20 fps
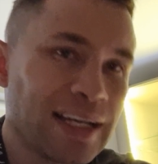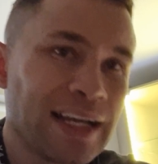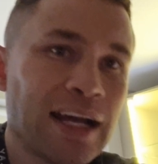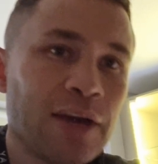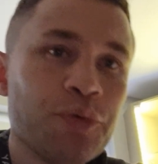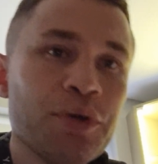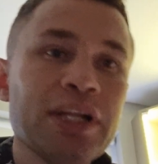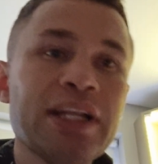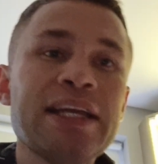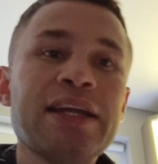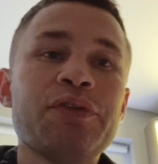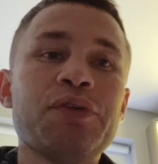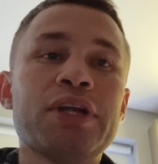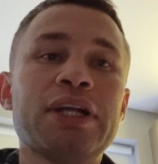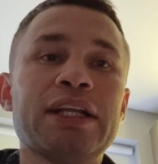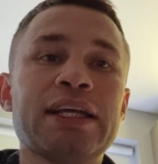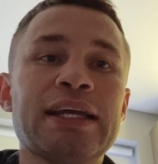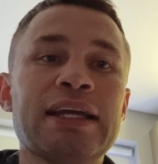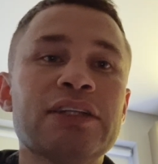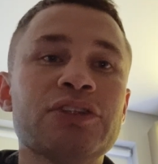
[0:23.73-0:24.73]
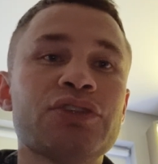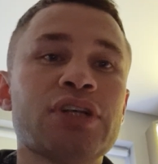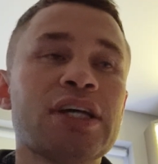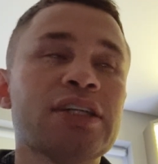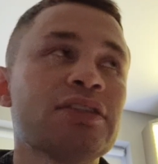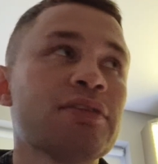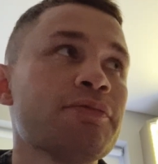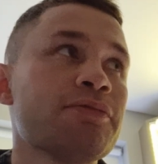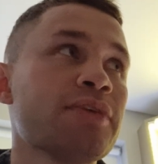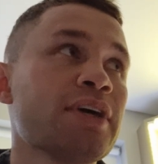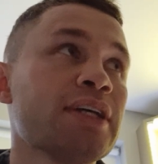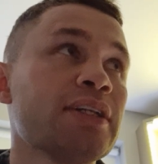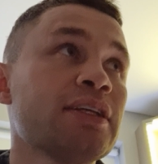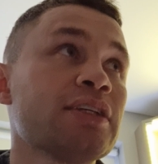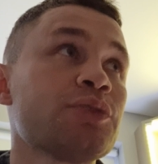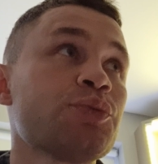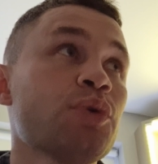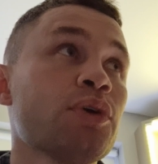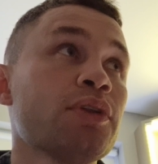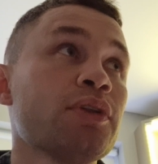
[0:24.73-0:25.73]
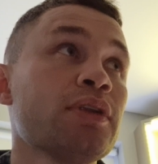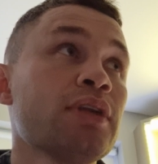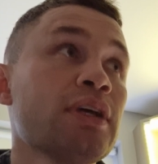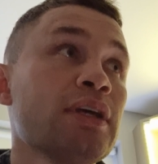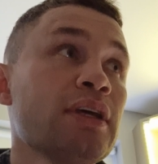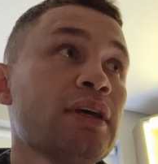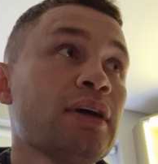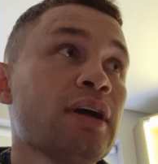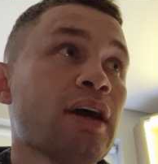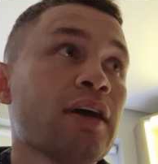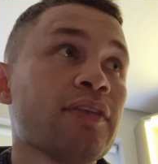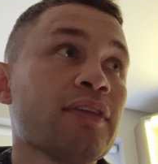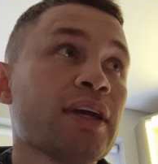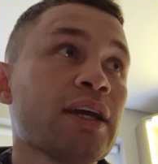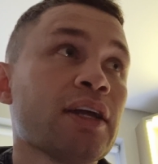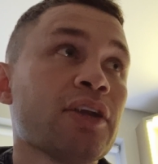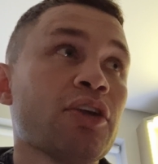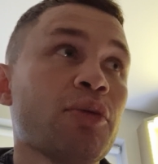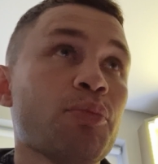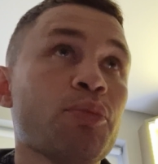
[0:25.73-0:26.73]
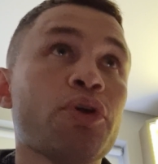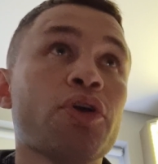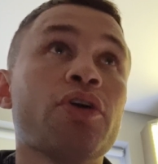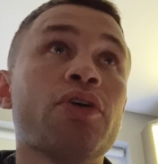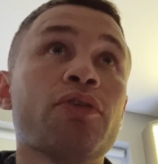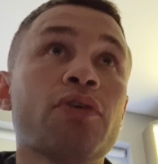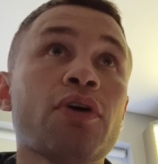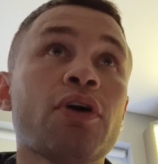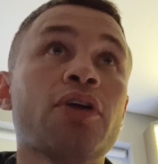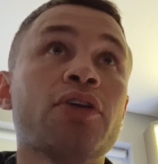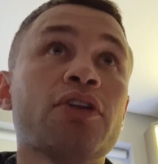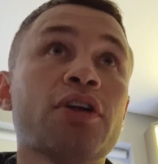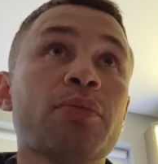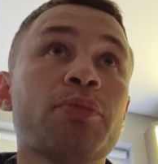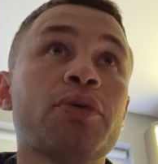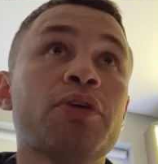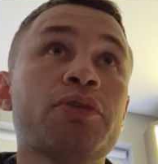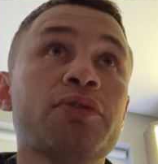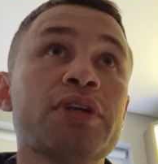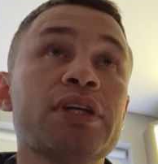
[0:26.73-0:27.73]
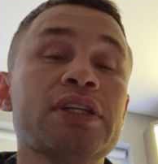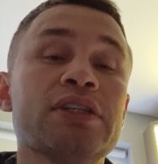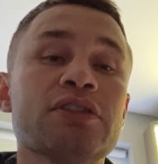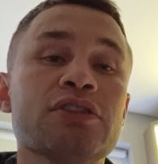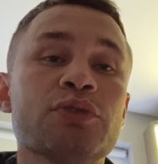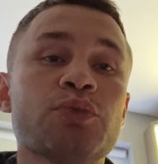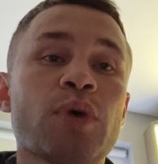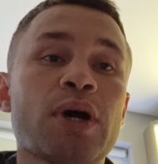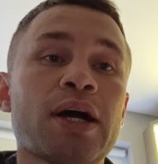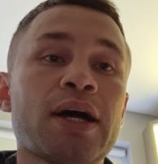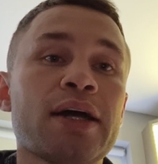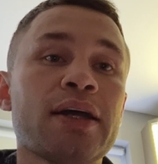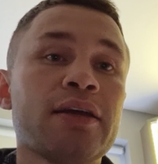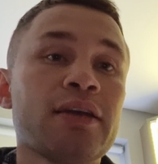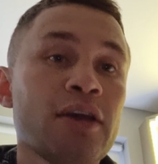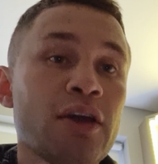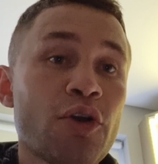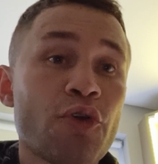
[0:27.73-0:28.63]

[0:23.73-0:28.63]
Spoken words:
A really interesting fight. This one, I think a number of reasons why.